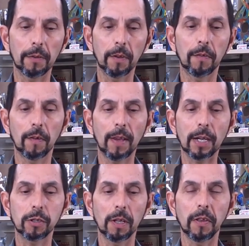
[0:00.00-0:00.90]
This is
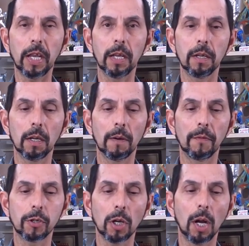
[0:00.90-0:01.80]
actually the end of
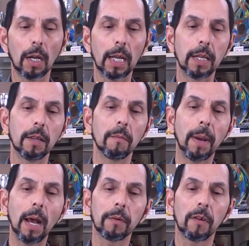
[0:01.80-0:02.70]
the shock, and then the
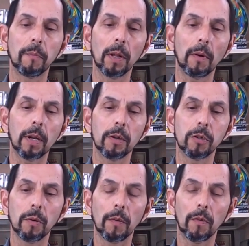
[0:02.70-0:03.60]
mount is built right into it.